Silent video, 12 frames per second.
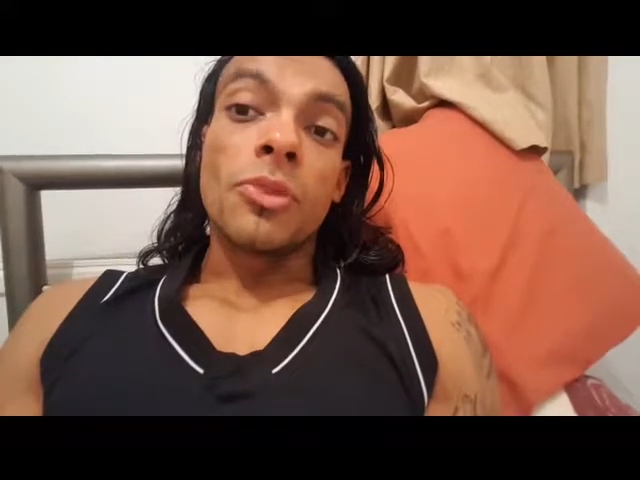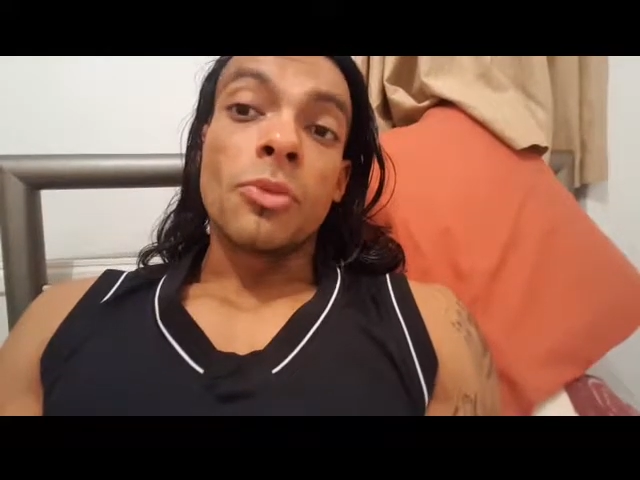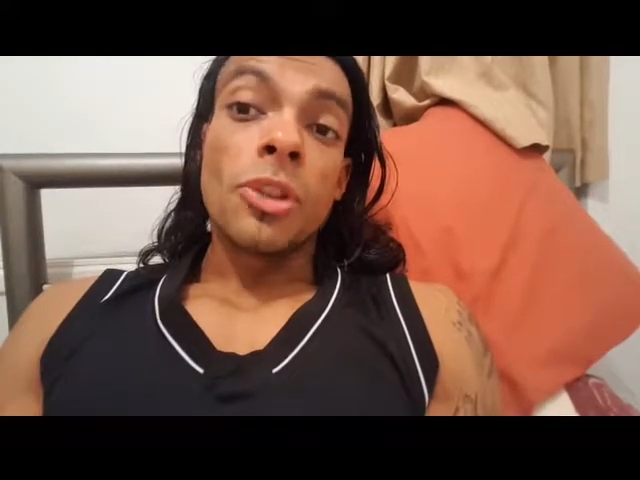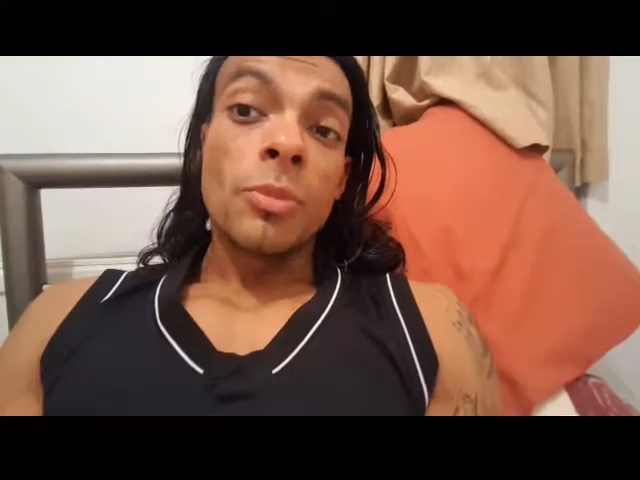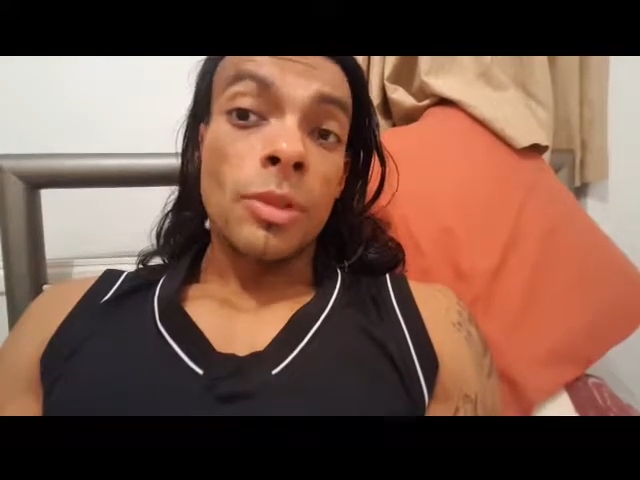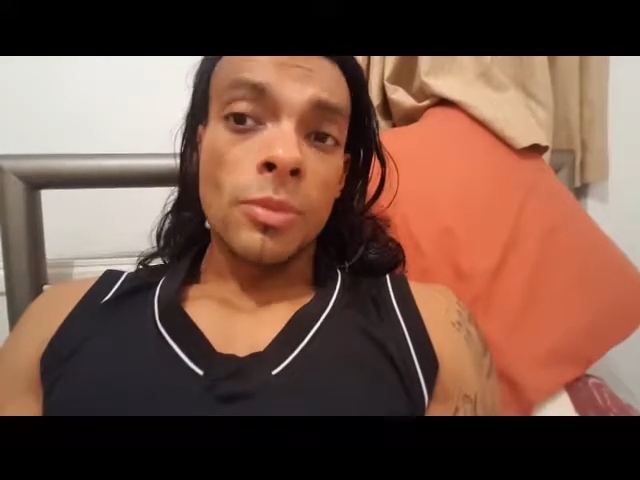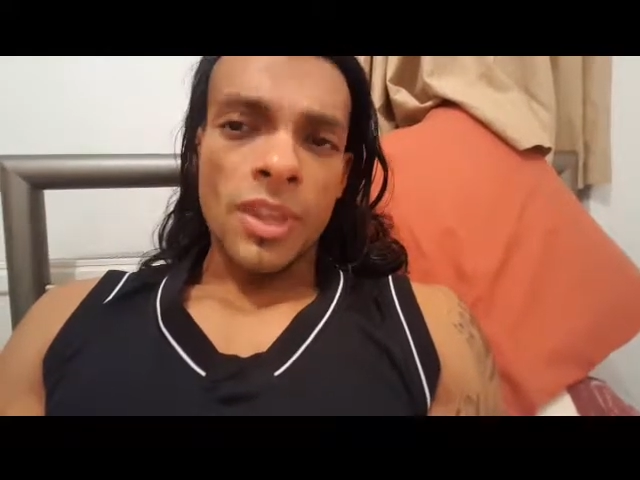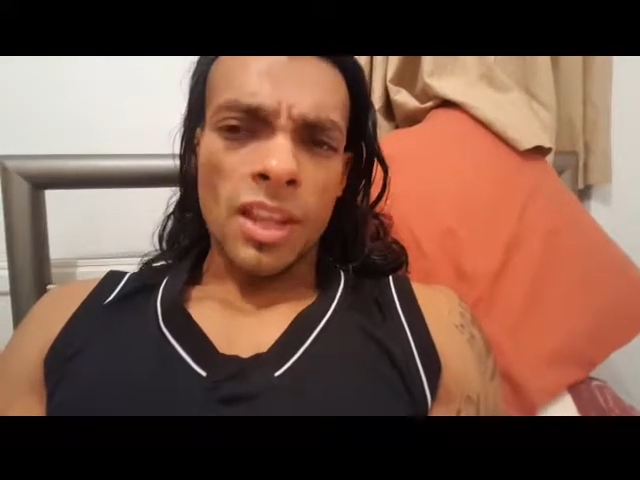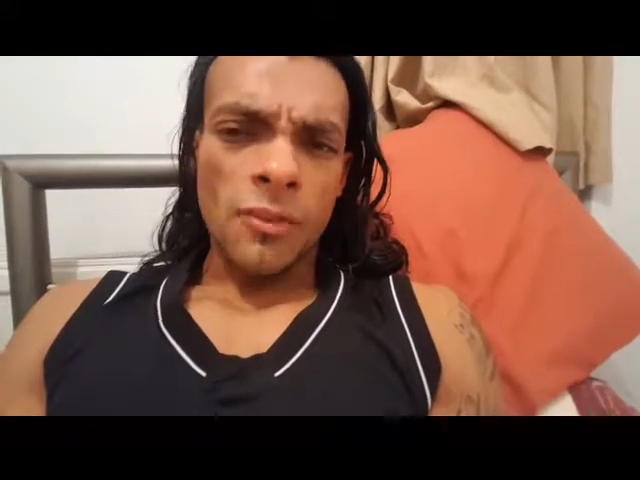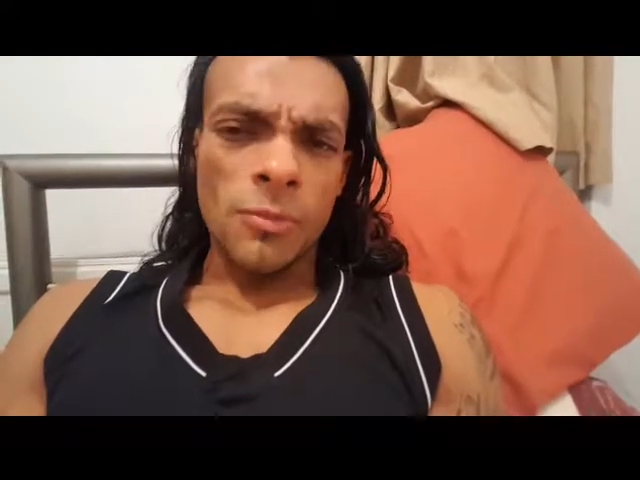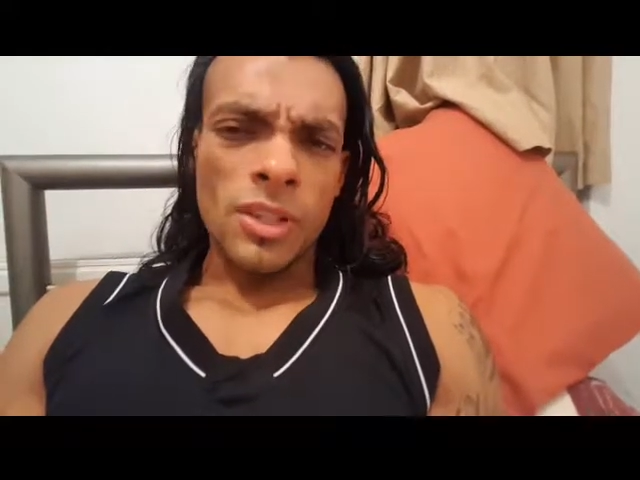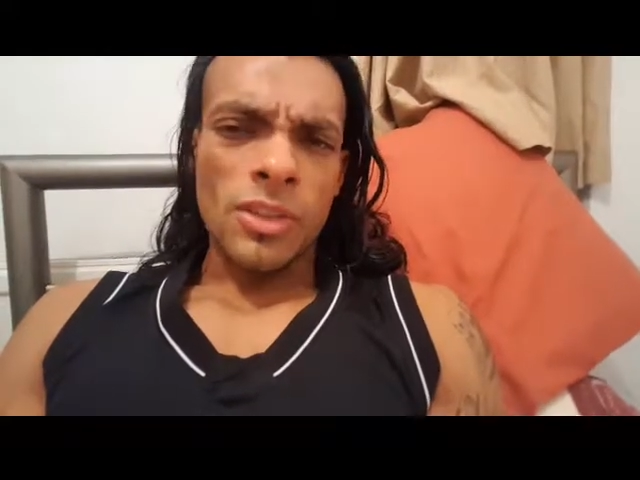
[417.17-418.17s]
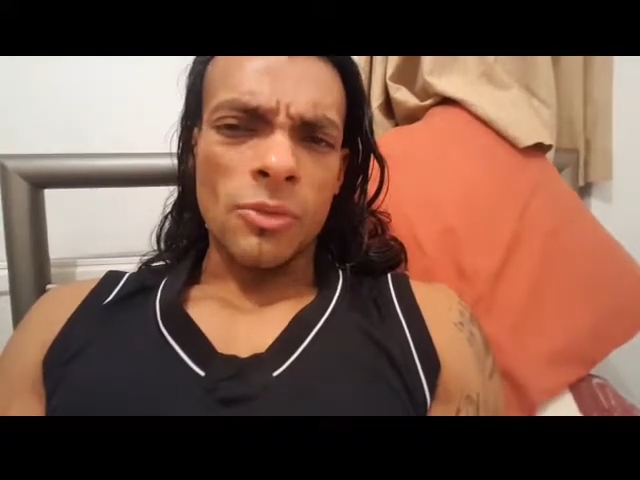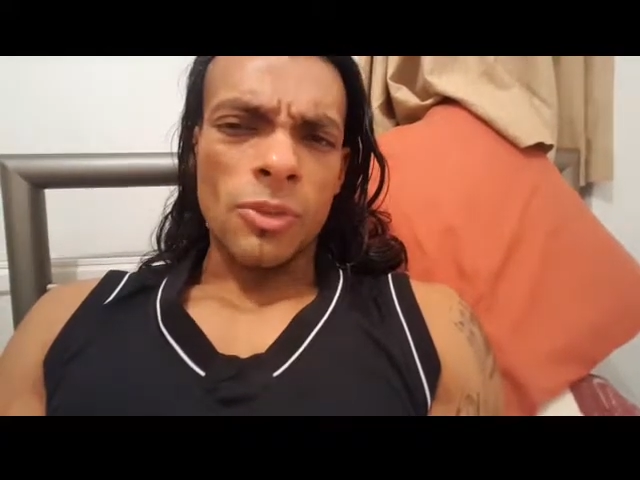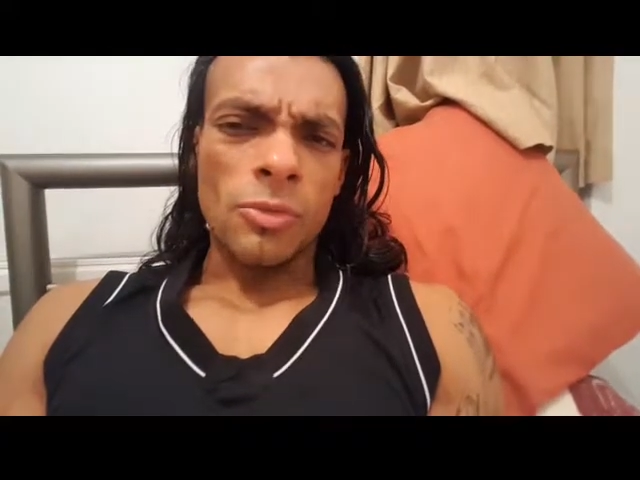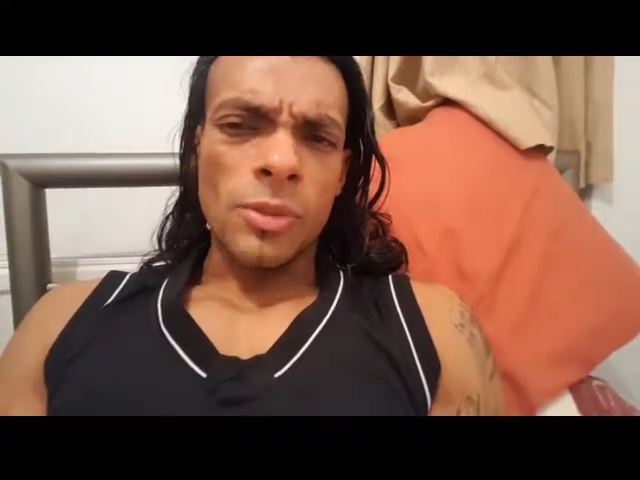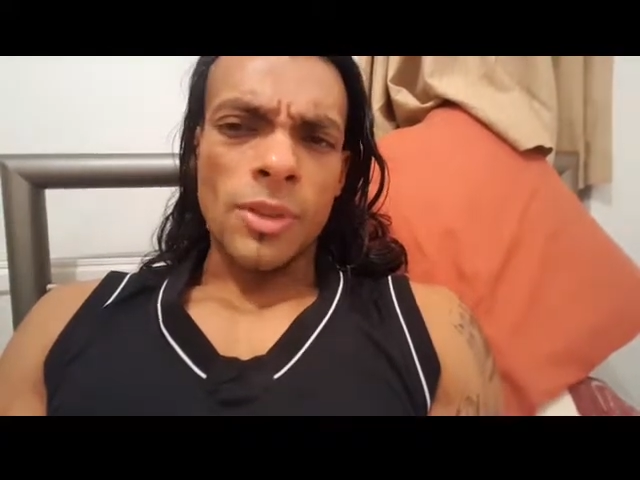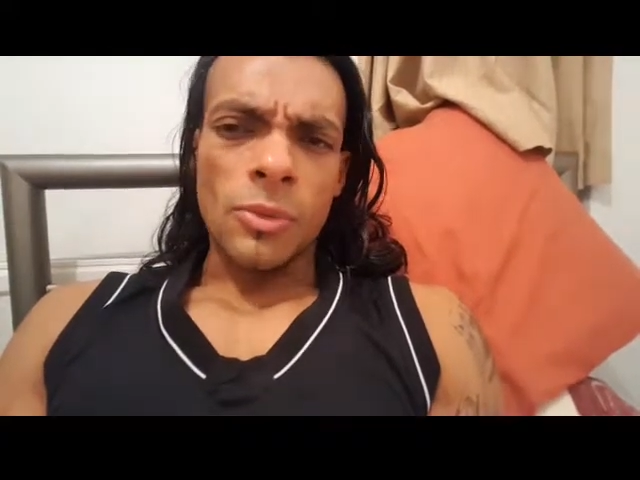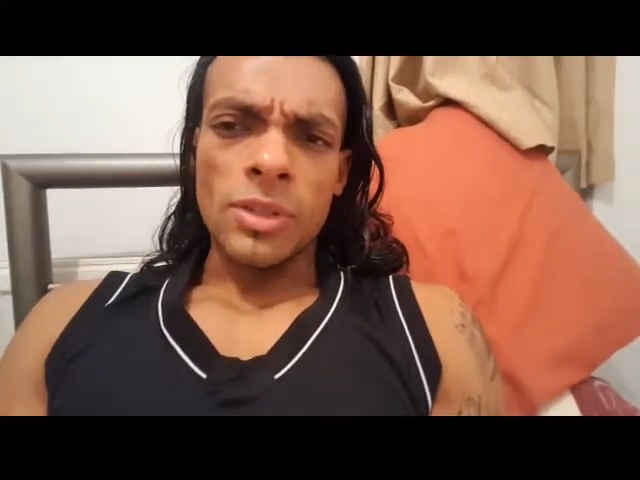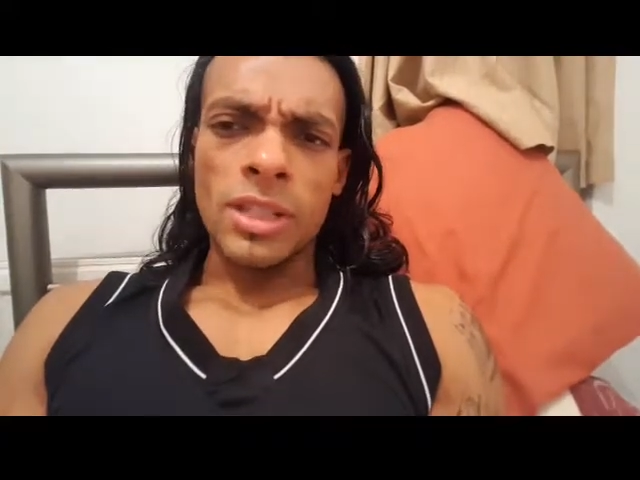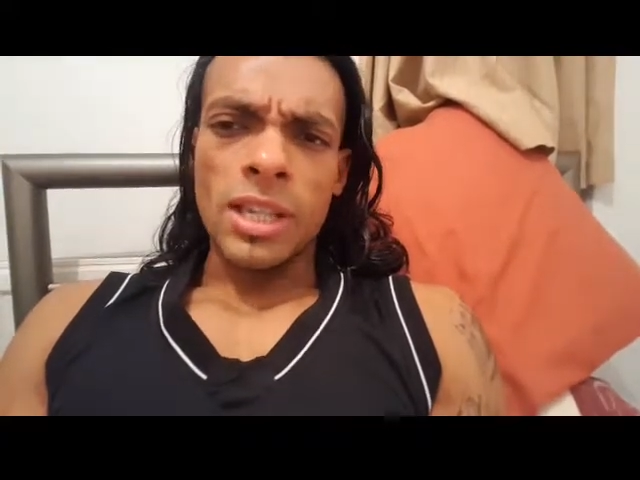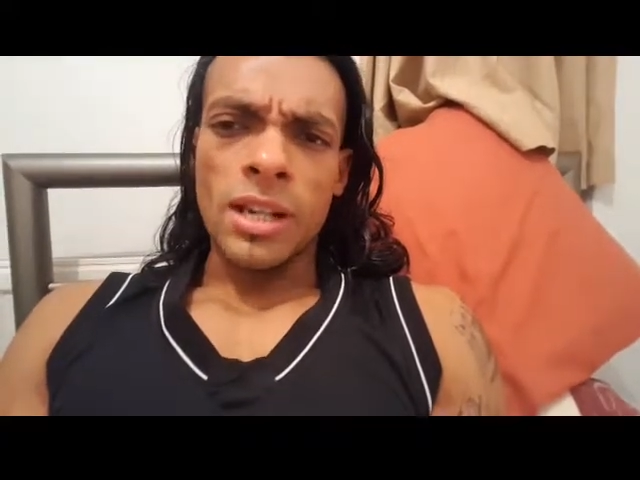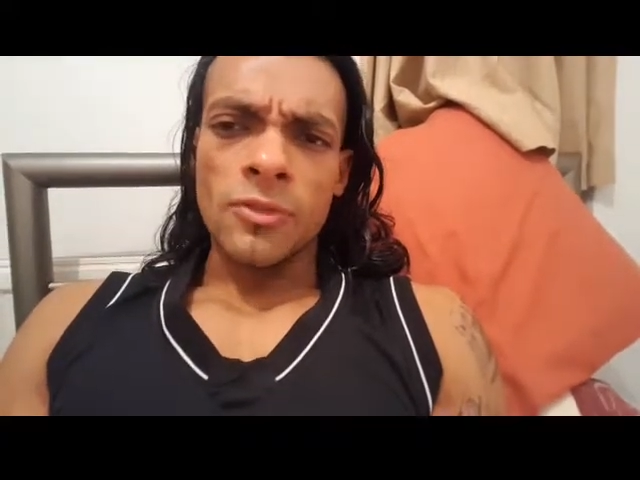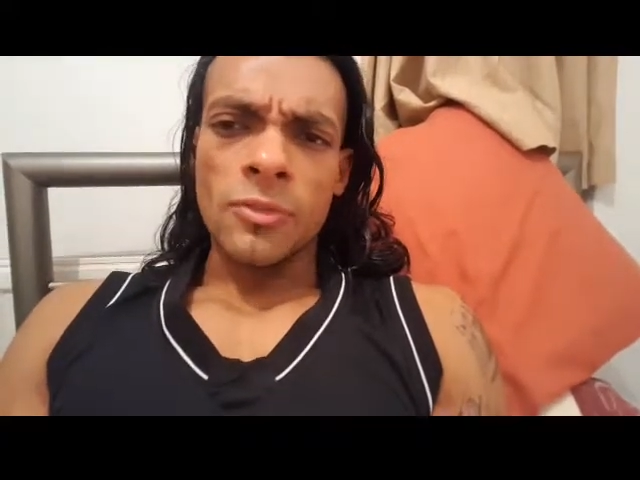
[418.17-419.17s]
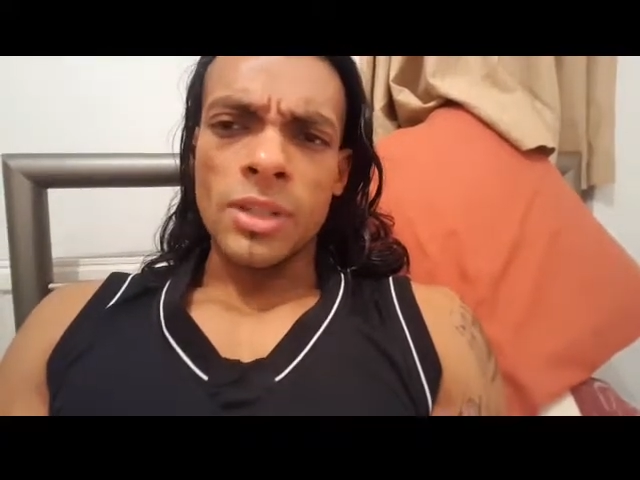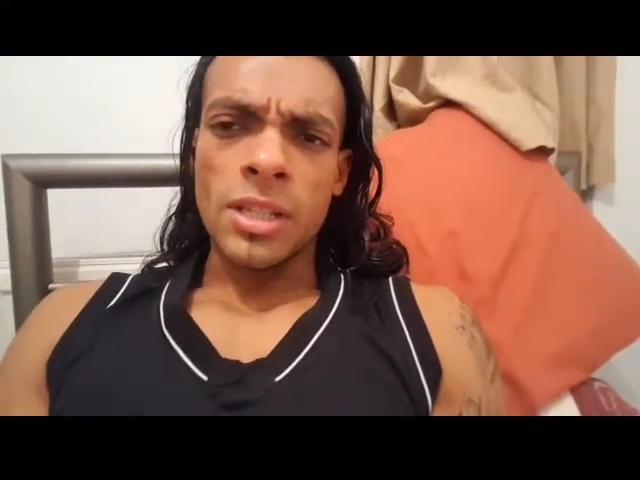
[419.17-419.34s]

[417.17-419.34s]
the real people that love me, the real people that really care for